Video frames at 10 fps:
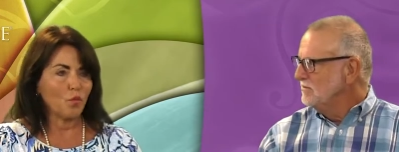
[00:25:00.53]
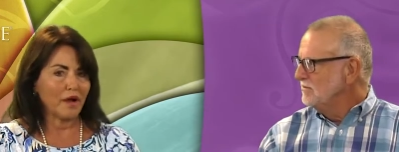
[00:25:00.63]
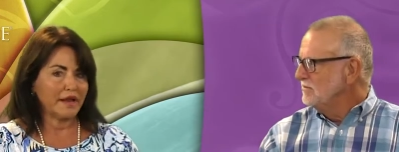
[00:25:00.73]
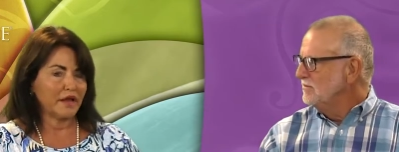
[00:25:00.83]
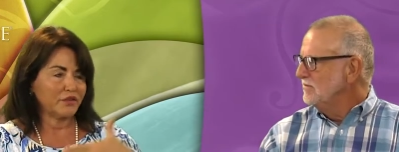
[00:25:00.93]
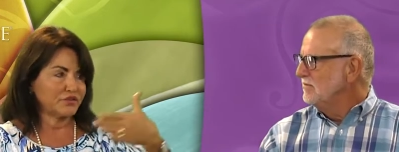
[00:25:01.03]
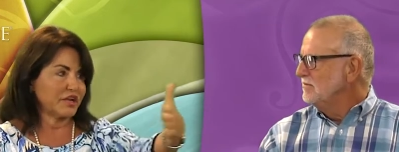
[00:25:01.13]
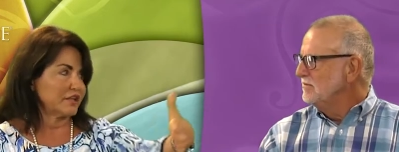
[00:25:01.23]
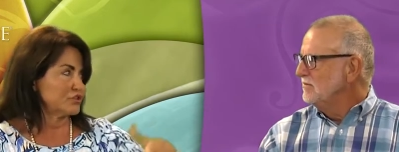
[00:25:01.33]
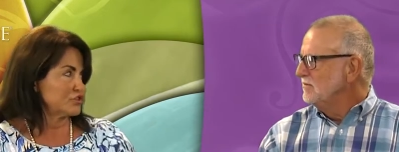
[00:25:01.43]
Speaker 1: what health
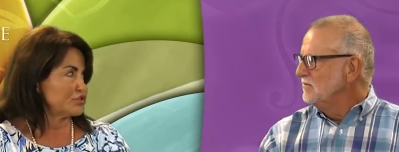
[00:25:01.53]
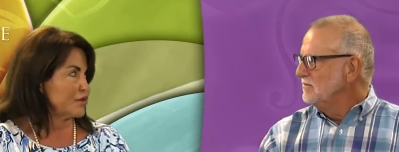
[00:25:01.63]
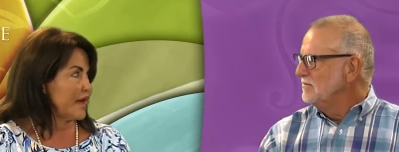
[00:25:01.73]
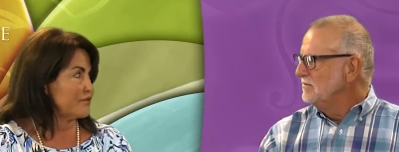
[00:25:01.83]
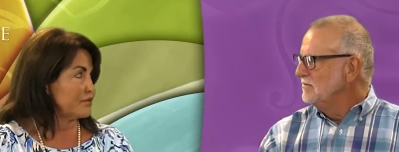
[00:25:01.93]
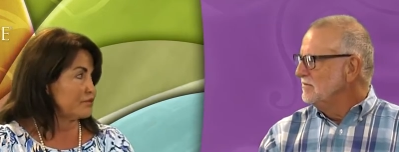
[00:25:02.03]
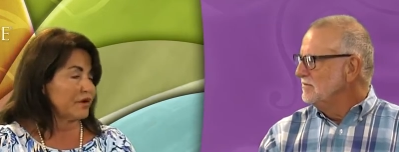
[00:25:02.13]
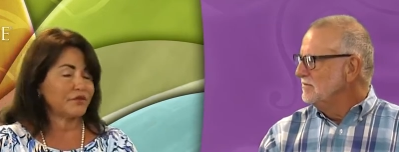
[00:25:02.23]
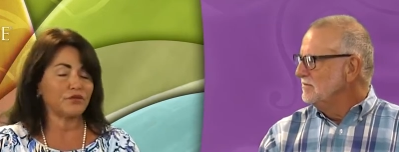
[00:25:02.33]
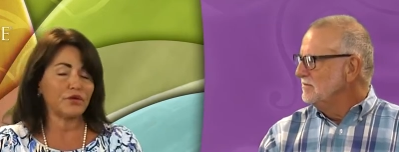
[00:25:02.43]
challenges you have in front of